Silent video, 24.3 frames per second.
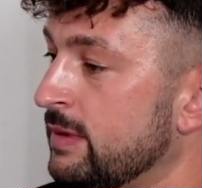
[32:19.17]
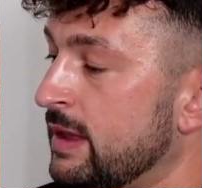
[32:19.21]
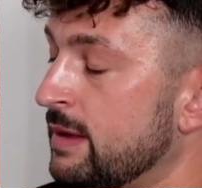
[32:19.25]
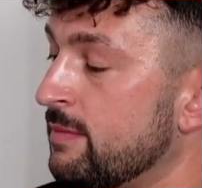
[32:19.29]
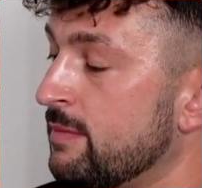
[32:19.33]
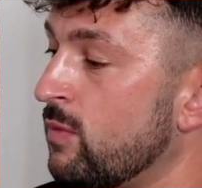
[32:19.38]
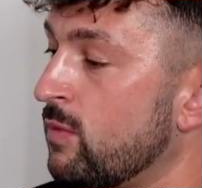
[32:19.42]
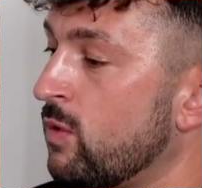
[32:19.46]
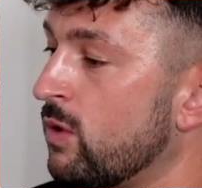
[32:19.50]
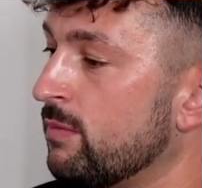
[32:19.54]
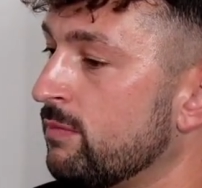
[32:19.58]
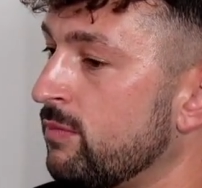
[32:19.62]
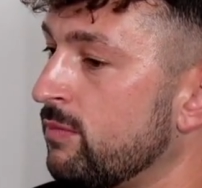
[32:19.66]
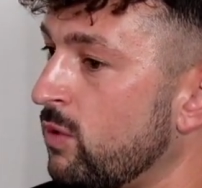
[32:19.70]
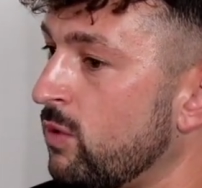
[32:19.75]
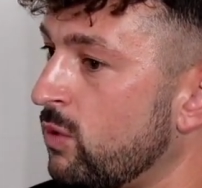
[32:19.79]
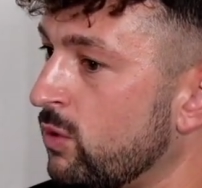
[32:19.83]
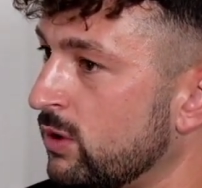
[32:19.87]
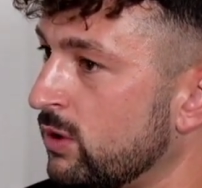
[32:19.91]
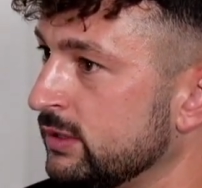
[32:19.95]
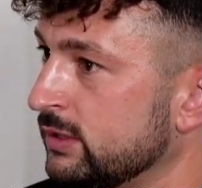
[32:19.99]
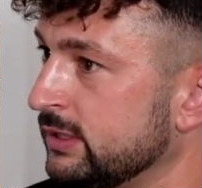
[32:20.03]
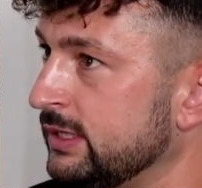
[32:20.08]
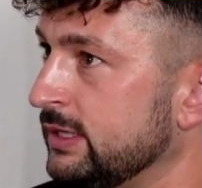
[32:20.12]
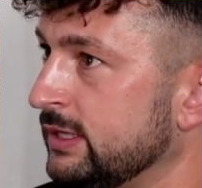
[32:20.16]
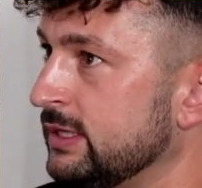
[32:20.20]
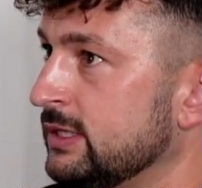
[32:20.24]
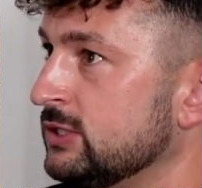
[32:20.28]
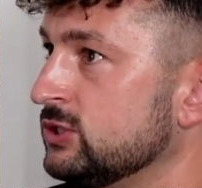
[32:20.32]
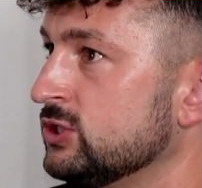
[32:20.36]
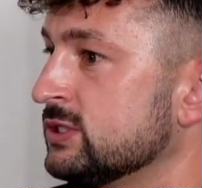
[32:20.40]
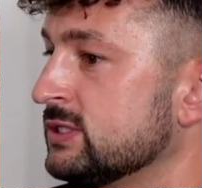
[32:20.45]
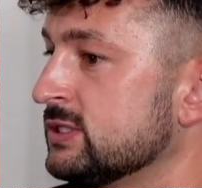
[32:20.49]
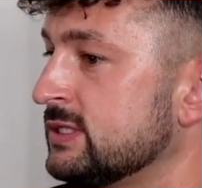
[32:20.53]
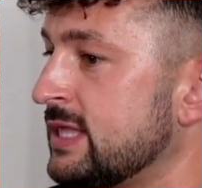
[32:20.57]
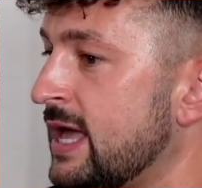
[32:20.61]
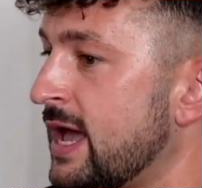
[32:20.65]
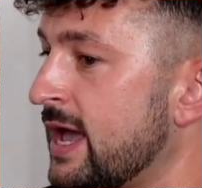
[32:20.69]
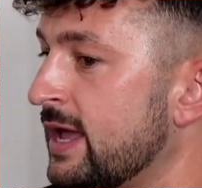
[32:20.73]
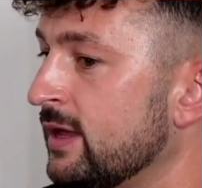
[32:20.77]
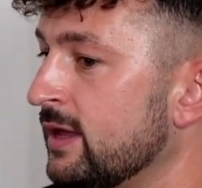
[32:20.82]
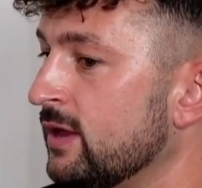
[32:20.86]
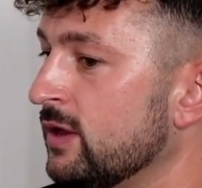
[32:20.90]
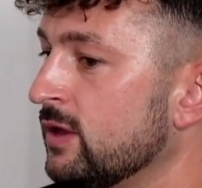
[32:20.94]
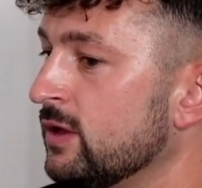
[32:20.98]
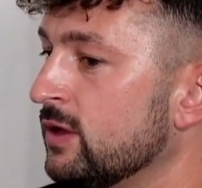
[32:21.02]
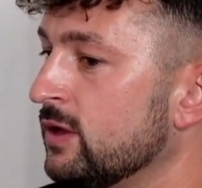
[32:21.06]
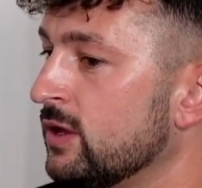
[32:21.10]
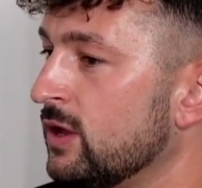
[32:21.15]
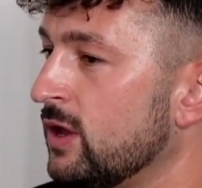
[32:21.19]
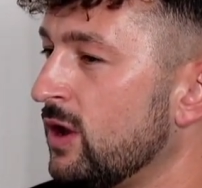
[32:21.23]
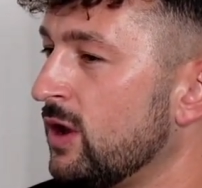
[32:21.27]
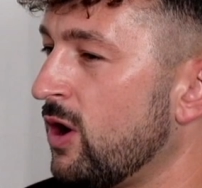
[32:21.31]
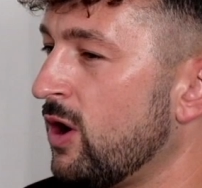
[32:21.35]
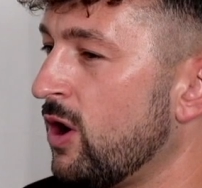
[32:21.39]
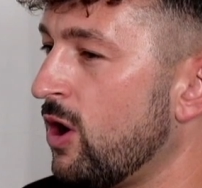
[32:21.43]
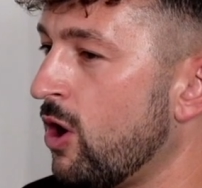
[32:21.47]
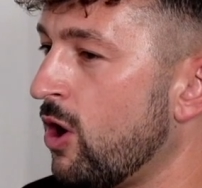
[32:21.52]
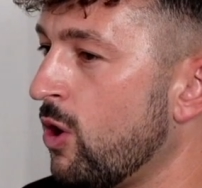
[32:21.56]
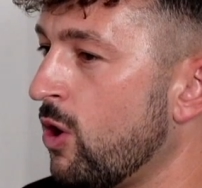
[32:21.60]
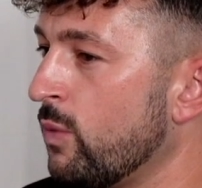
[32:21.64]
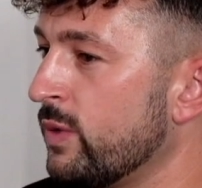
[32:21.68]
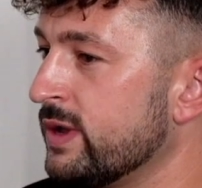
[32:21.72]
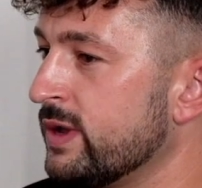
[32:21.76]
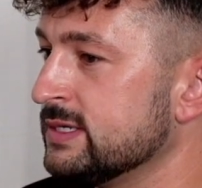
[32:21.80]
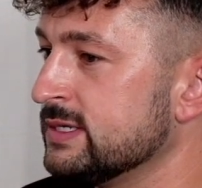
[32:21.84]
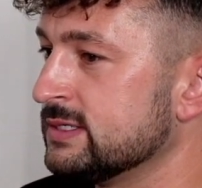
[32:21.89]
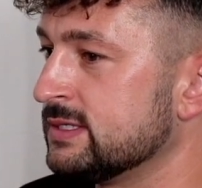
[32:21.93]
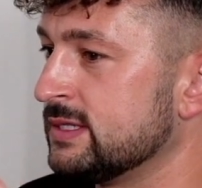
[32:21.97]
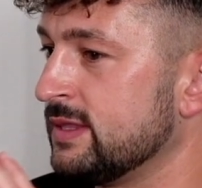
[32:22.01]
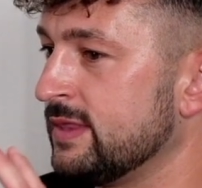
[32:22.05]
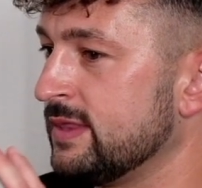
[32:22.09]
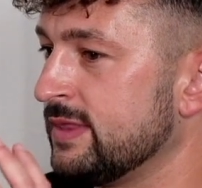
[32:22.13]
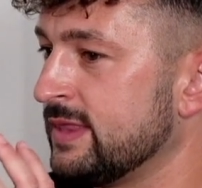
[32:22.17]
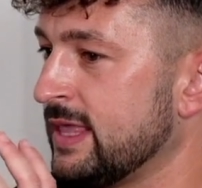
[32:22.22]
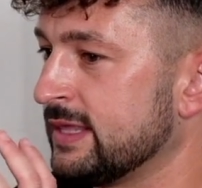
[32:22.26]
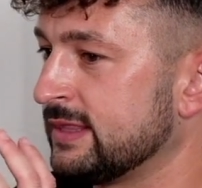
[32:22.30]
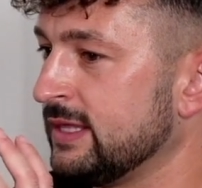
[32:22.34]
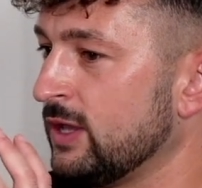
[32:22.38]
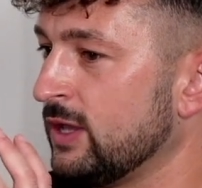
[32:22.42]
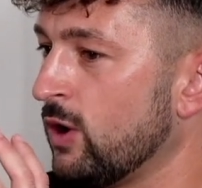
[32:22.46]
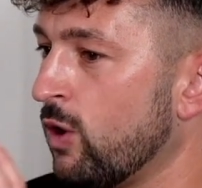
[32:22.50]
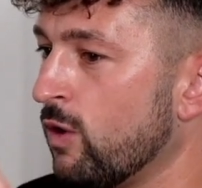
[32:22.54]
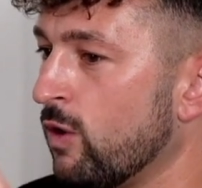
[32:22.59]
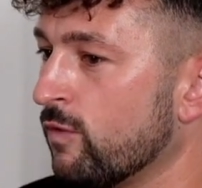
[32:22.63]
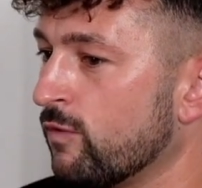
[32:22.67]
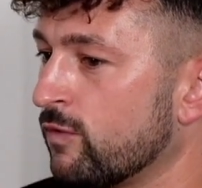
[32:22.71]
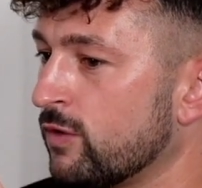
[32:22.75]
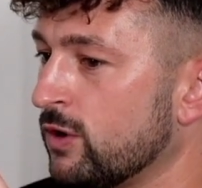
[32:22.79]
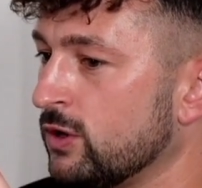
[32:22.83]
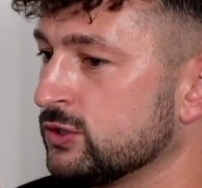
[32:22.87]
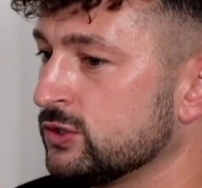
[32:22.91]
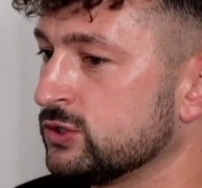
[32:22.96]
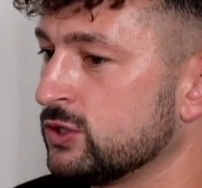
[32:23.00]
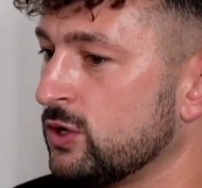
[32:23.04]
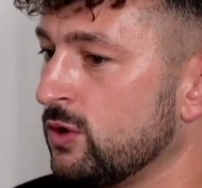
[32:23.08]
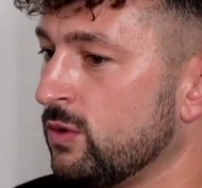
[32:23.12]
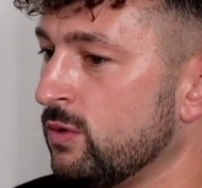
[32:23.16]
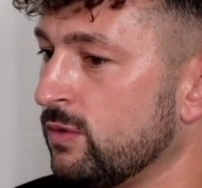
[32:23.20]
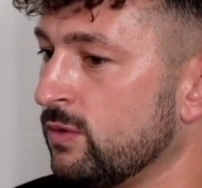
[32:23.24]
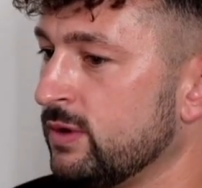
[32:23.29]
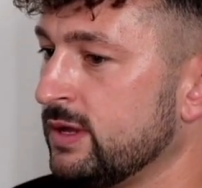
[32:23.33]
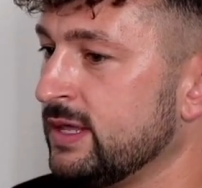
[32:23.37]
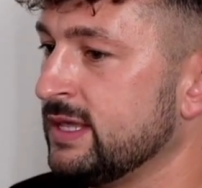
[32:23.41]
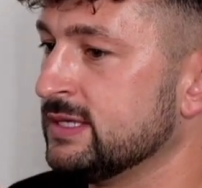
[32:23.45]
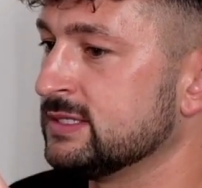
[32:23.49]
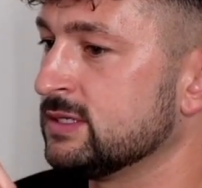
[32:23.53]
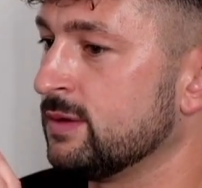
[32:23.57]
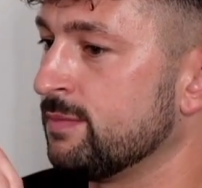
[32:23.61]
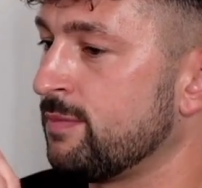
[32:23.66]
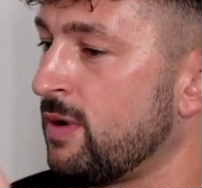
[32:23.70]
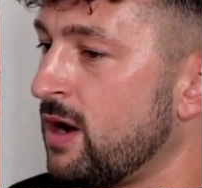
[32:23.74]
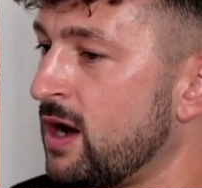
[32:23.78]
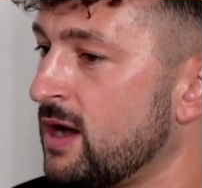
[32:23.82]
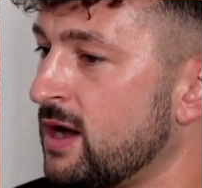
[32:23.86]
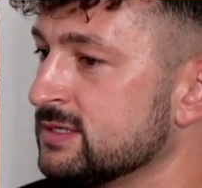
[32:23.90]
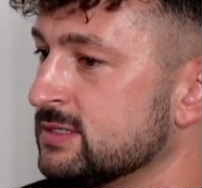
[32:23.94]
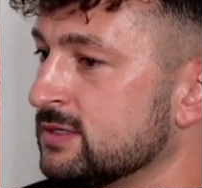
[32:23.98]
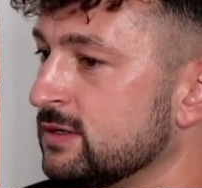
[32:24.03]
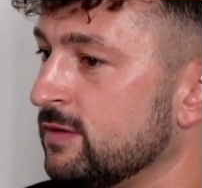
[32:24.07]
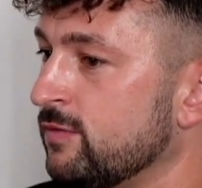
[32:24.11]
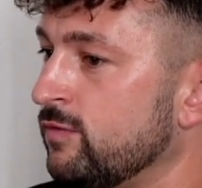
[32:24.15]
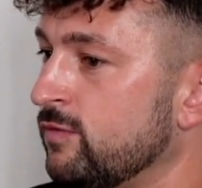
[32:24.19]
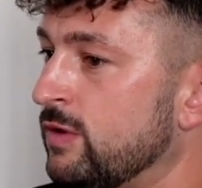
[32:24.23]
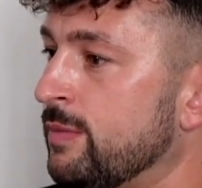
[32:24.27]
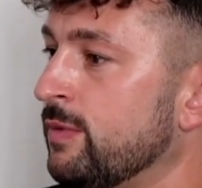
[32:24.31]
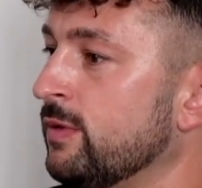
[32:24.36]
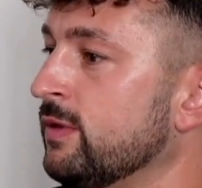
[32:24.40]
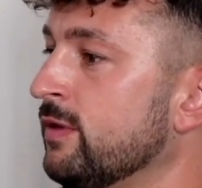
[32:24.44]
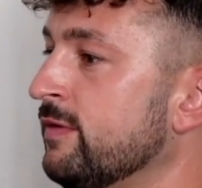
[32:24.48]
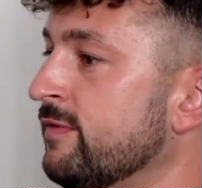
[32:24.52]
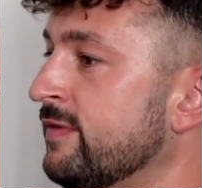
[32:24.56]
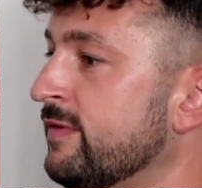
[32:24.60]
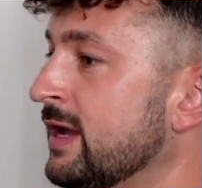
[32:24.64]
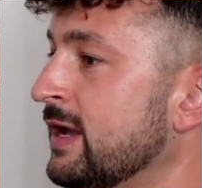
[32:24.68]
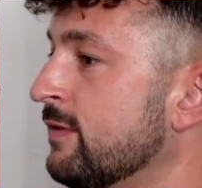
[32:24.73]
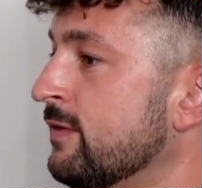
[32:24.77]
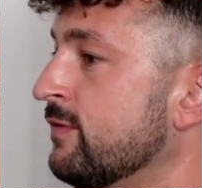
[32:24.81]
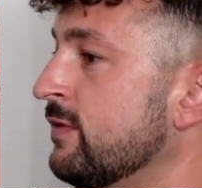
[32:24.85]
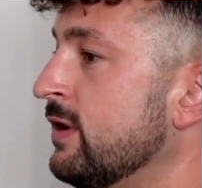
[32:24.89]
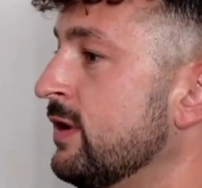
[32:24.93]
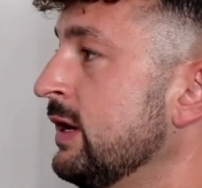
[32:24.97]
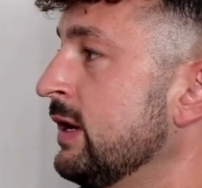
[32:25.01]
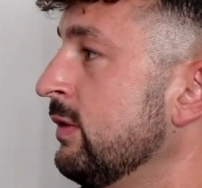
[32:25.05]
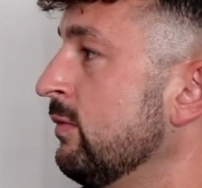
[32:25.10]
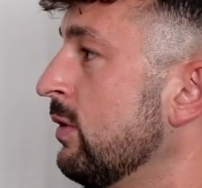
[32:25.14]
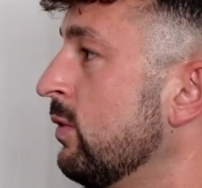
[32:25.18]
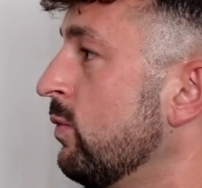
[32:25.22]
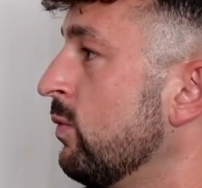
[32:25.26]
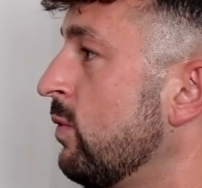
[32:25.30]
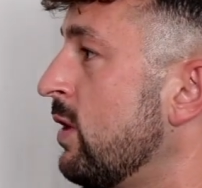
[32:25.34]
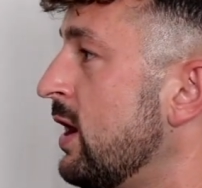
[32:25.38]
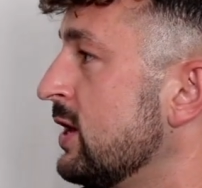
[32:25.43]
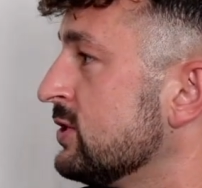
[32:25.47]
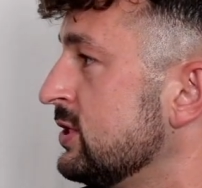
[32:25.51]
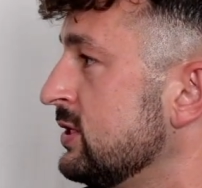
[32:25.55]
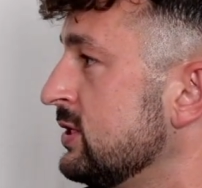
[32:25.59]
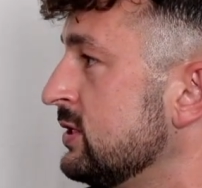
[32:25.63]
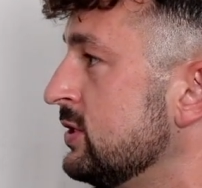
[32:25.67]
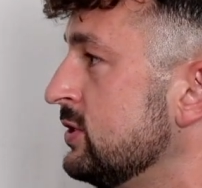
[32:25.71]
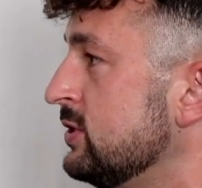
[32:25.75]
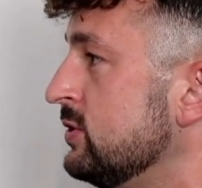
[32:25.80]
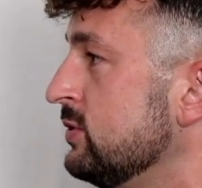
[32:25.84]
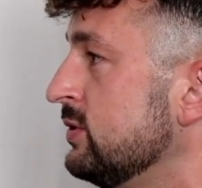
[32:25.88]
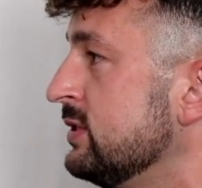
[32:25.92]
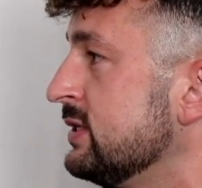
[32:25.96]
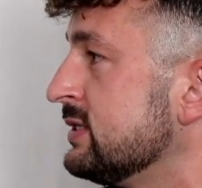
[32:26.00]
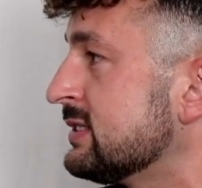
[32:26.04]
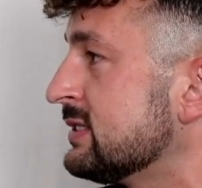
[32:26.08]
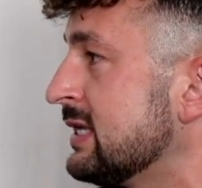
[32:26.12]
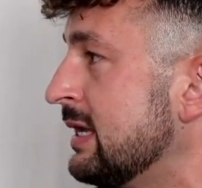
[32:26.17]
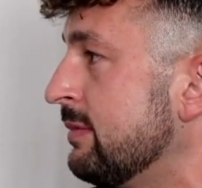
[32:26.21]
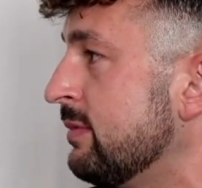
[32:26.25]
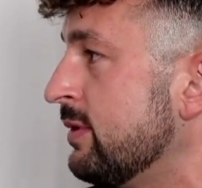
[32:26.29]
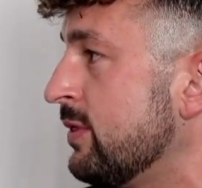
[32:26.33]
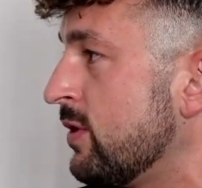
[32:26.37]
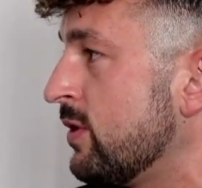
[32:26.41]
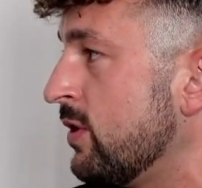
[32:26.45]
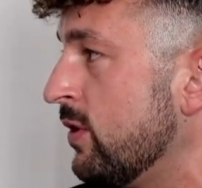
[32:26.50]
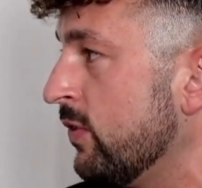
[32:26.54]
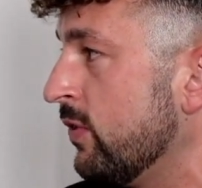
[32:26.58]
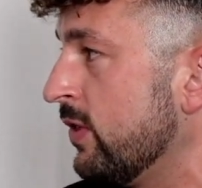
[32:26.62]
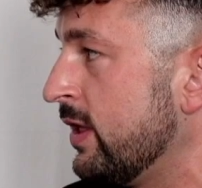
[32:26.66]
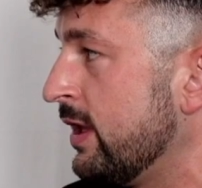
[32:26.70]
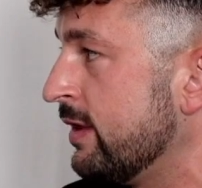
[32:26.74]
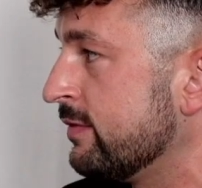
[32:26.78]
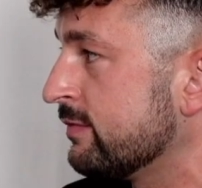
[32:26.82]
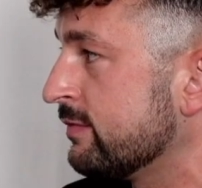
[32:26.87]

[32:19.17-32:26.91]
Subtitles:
And more importantly than just that, always that the overall tone is a positive ripple effect for anyone watching to do the same in their own life.